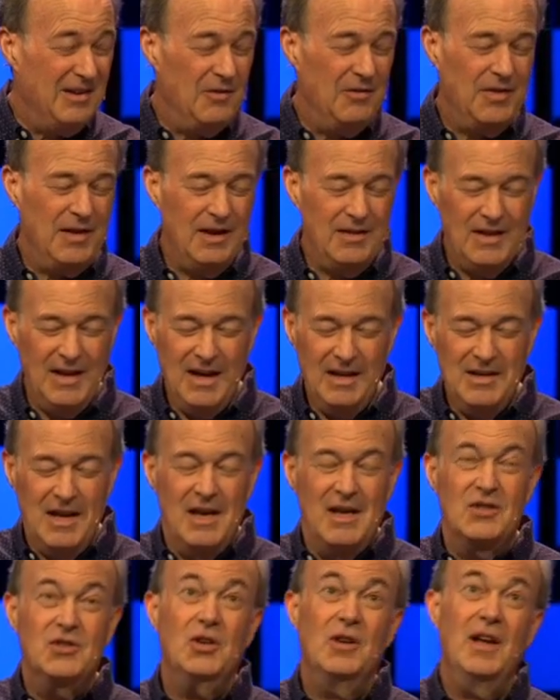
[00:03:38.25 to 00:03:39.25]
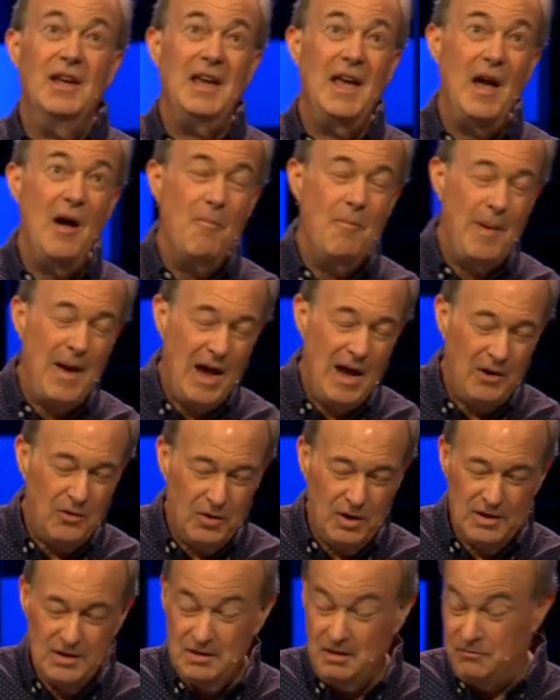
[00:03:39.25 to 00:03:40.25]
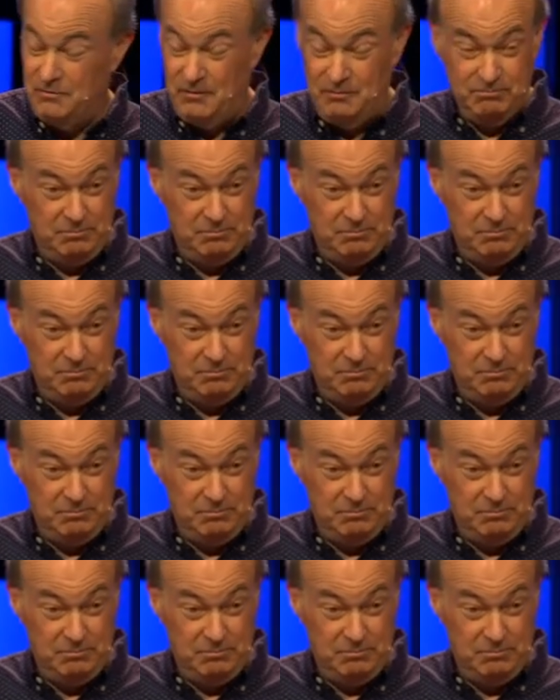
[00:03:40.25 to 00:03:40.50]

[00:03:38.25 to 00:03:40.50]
You know, should I count backwards?